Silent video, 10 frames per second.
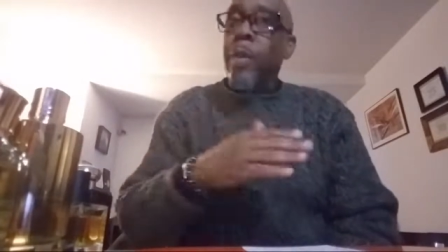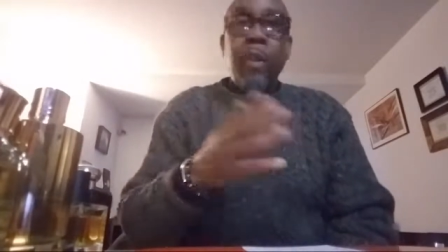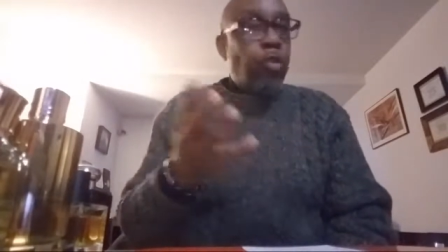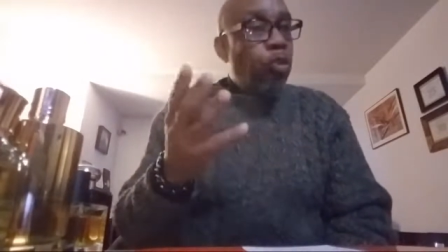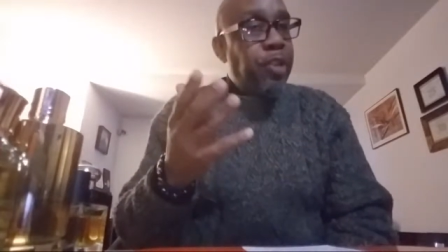
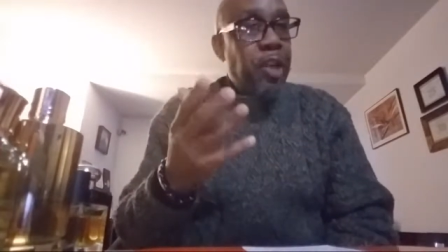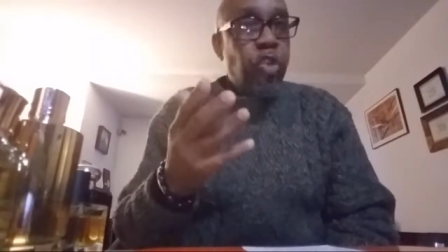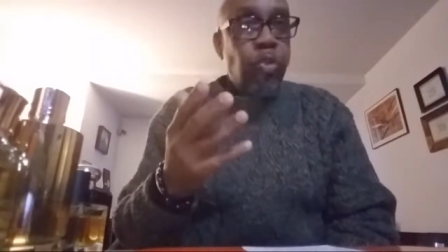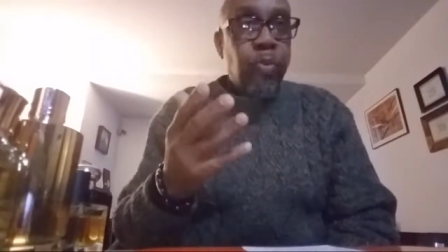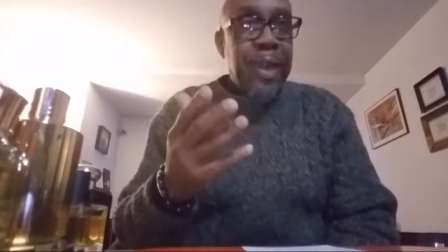That's gonna take
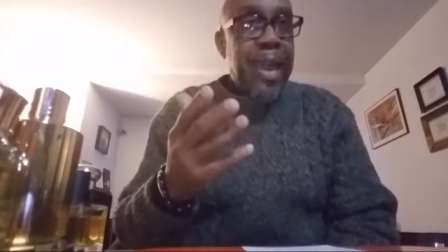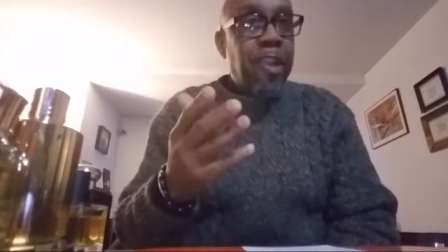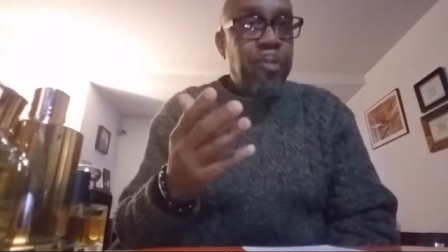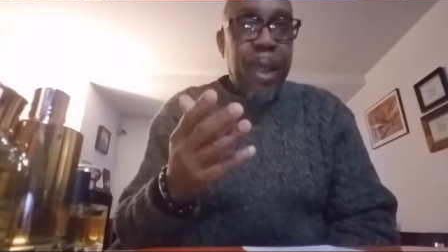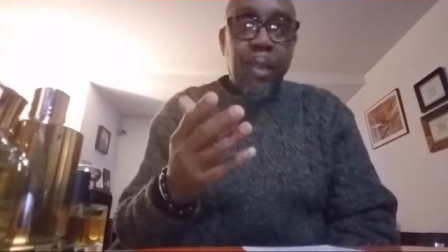two, three
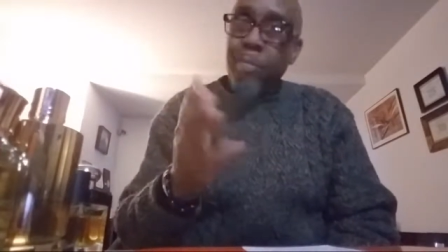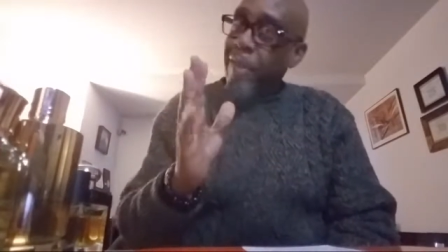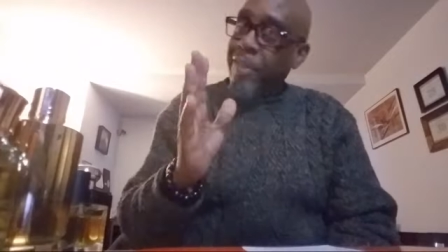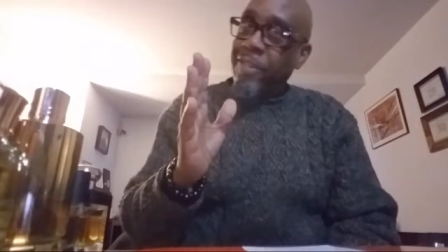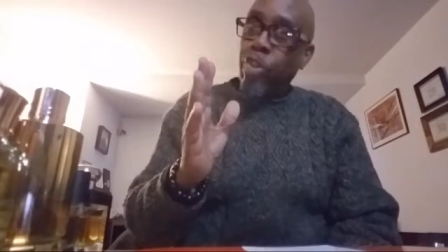days. Might
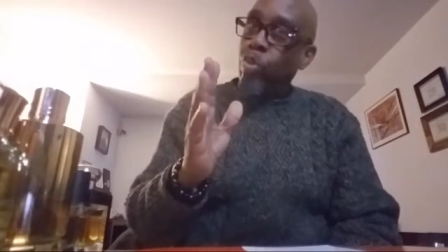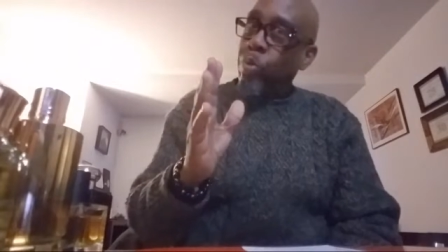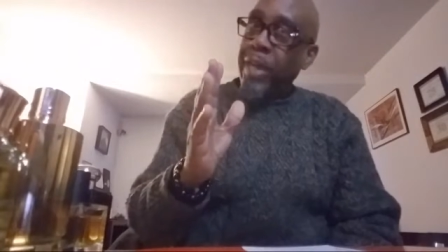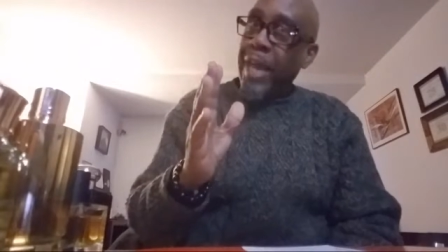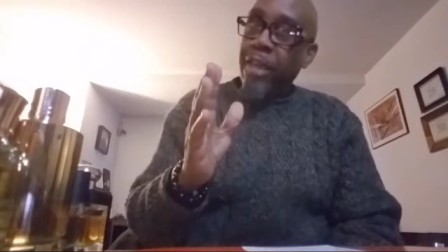might take two,
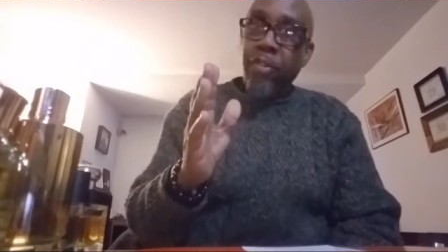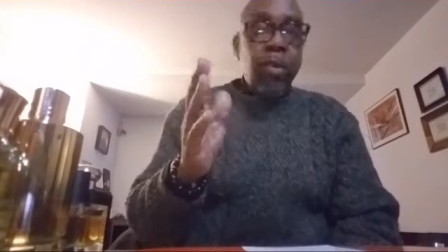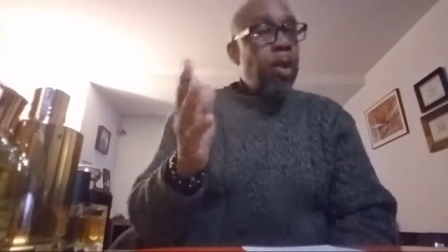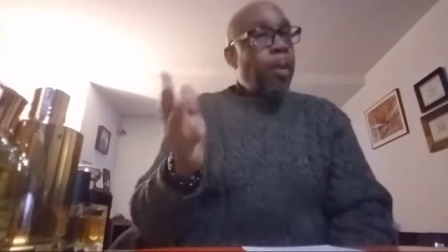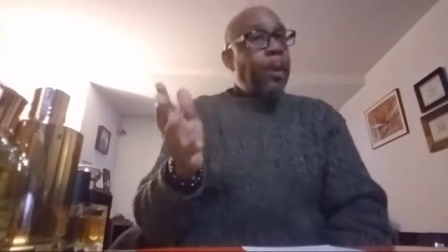three days.
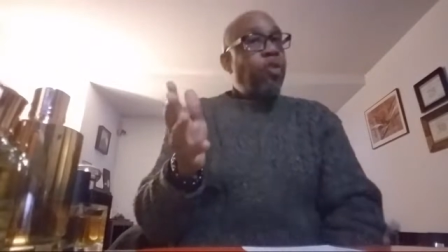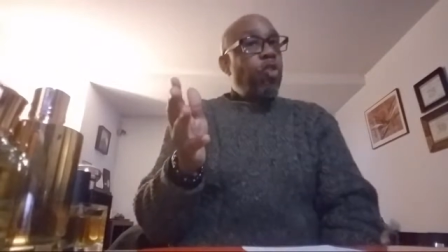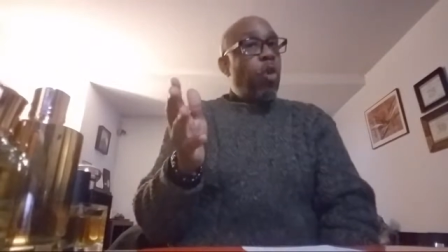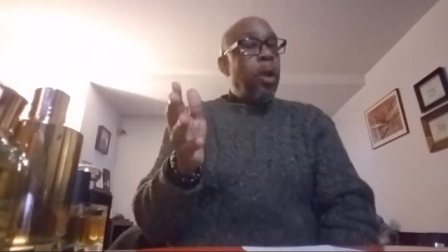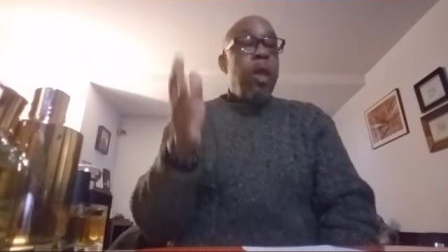I'm not
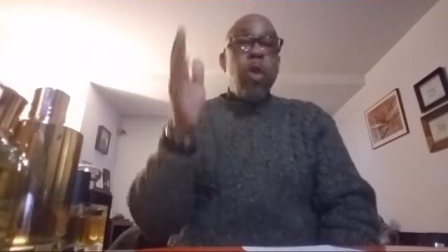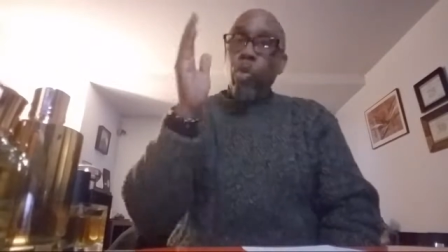sure.